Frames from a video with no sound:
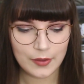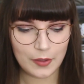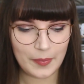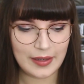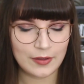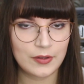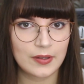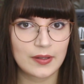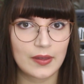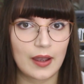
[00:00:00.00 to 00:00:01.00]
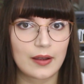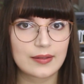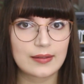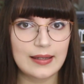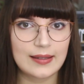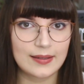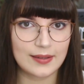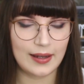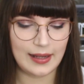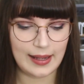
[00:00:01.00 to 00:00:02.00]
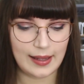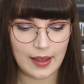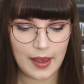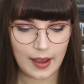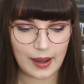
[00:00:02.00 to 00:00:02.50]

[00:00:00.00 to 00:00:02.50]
you may notice that they are sneezing slightly